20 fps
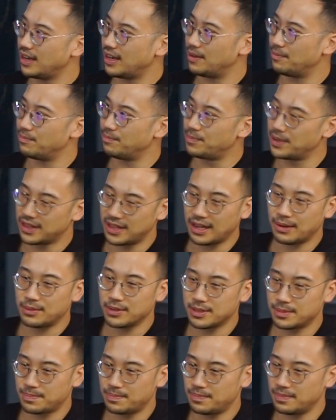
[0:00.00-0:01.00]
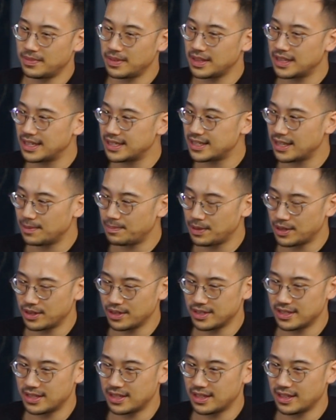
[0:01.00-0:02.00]
But that was, they said,
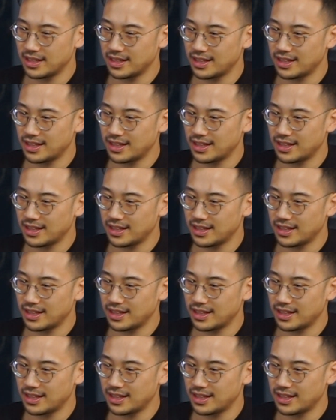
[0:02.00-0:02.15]
because